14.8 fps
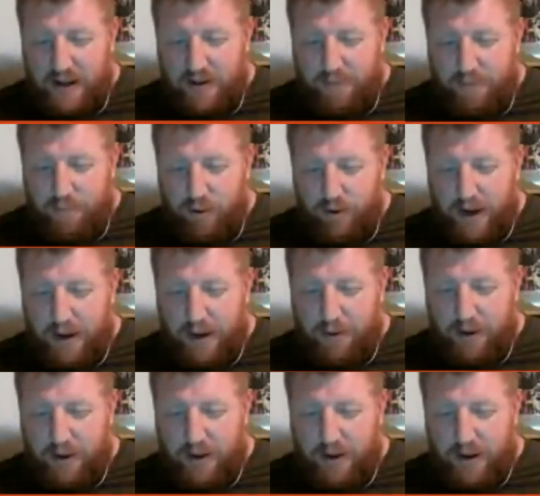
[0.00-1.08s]
Bruley, I
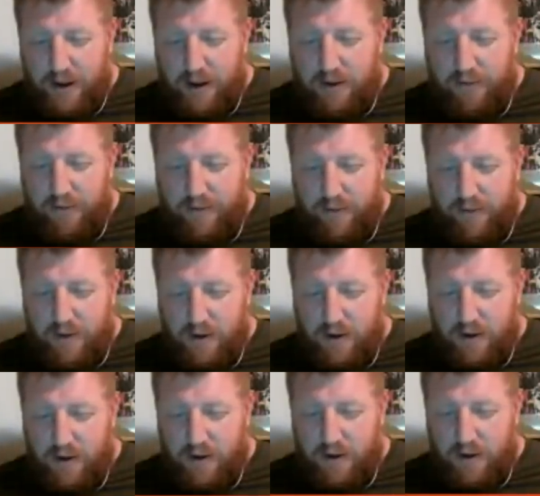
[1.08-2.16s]
believe.
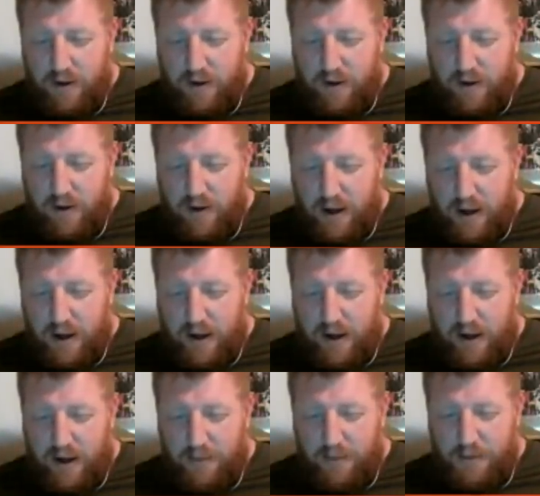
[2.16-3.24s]
And
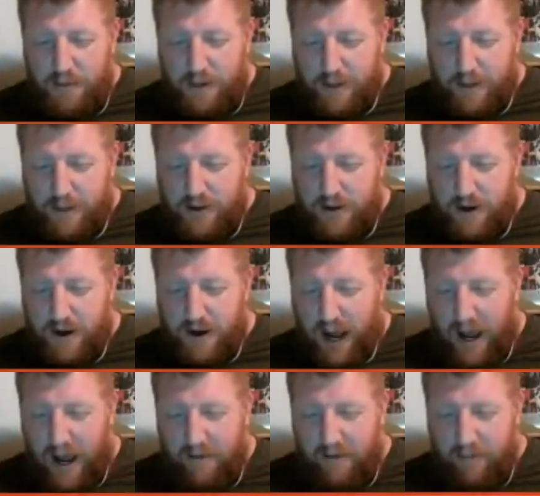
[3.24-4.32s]
I'm just making sure
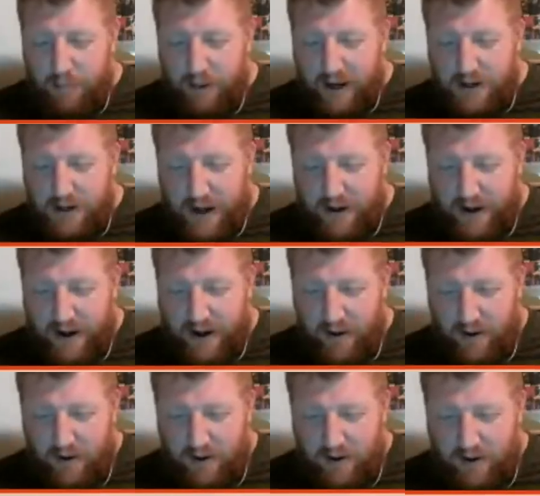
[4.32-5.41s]
everybody got shouted
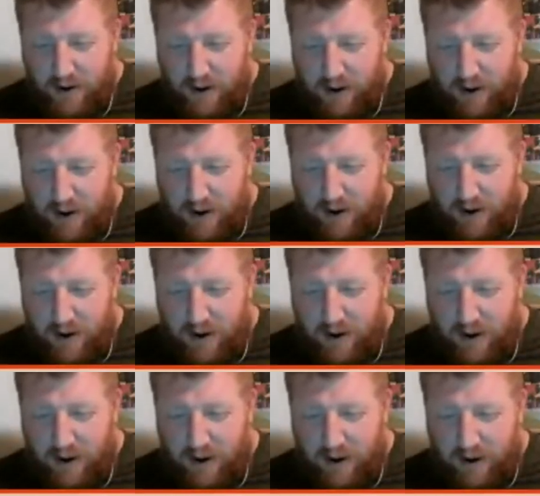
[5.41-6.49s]
out.
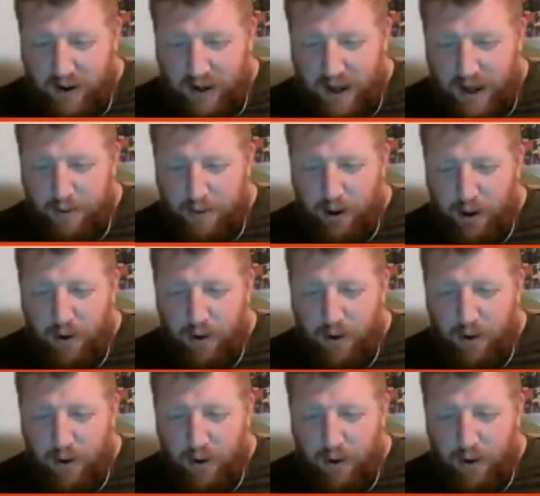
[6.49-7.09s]
Gabriel. Did we